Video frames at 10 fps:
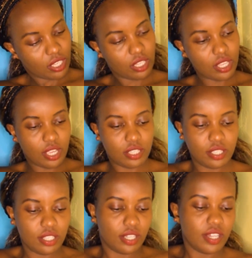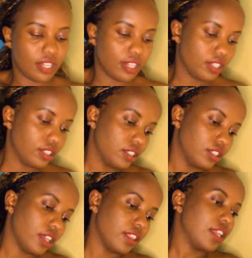yeah,
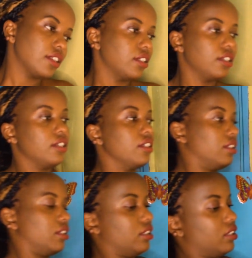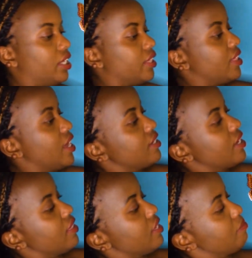and then like that,
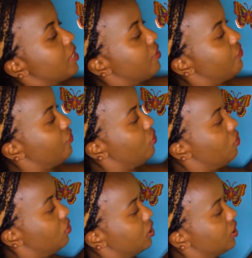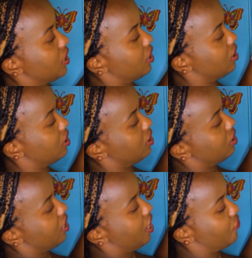and then make a fold
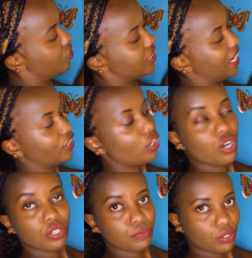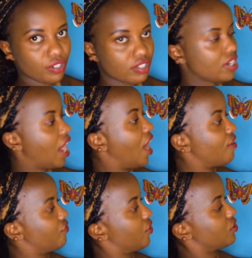like almost
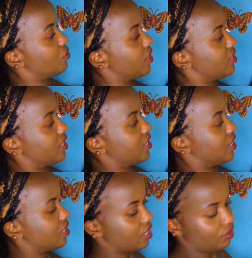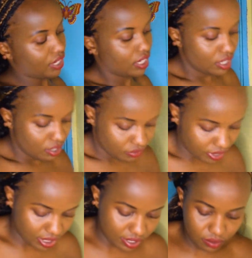halfway towards the center. Right? It
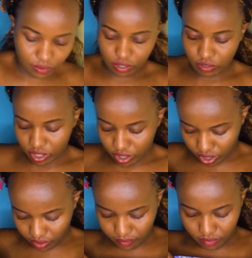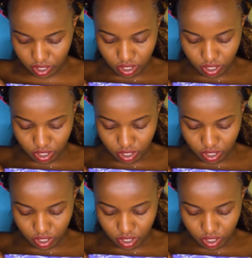doesn't work to disturb it.